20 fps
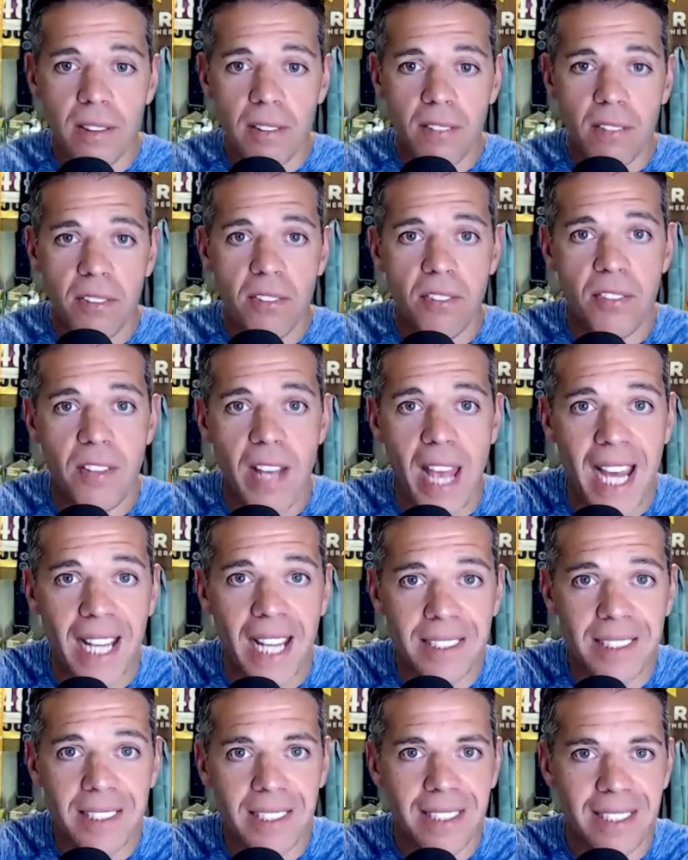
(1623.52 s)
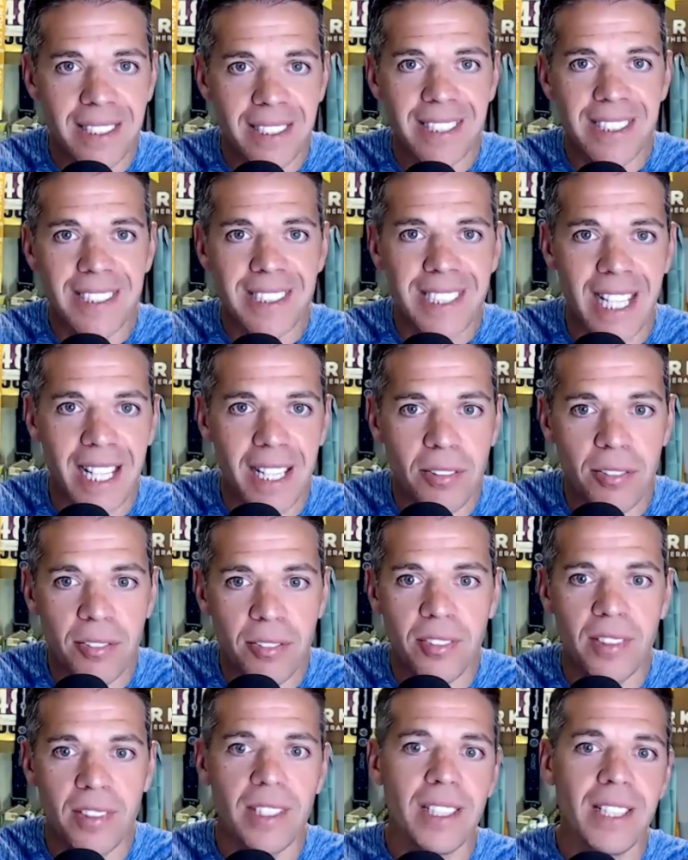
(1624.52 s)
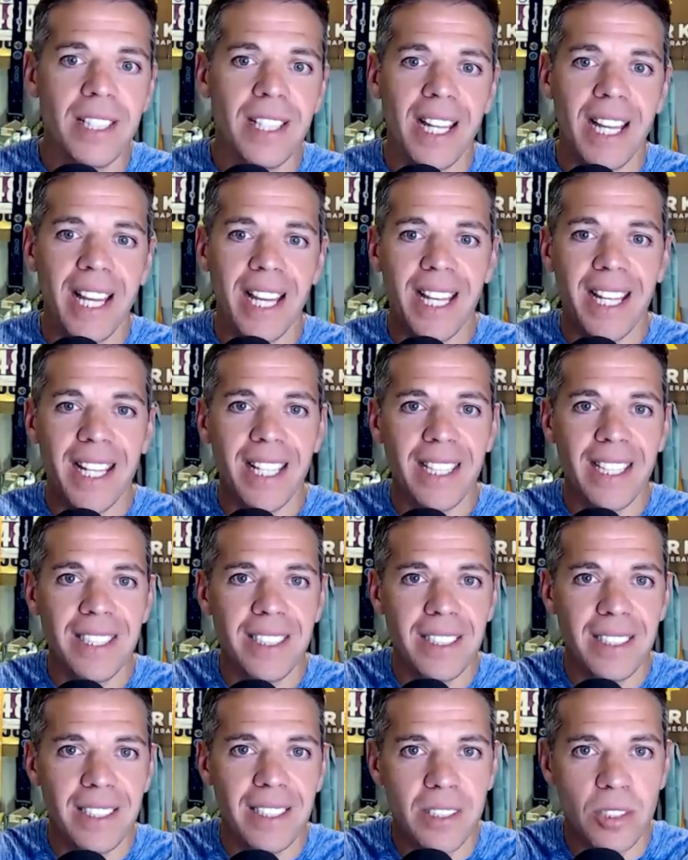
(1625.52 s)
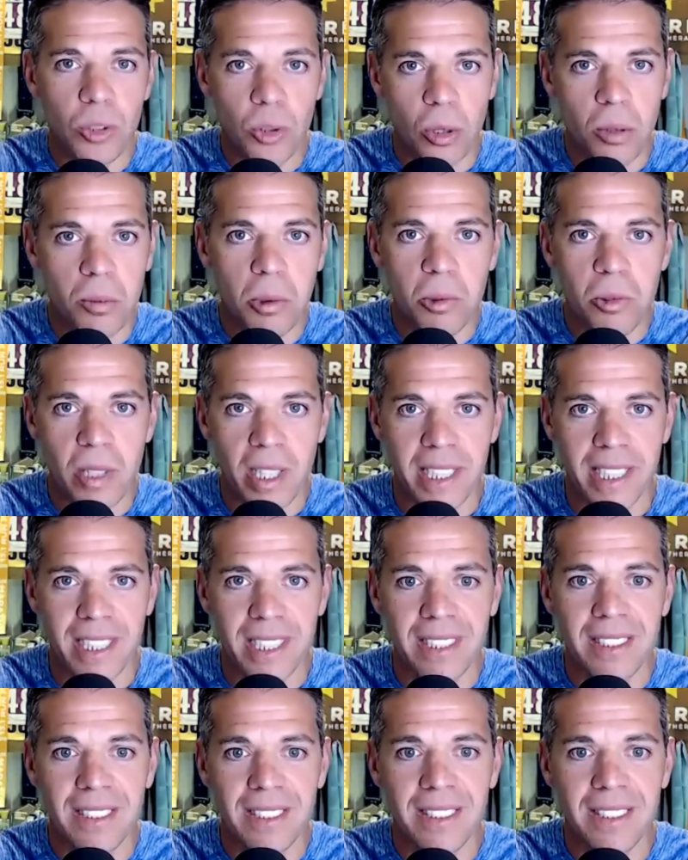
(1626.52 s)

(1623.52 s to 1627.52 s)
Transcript: fast, safe, and normal running.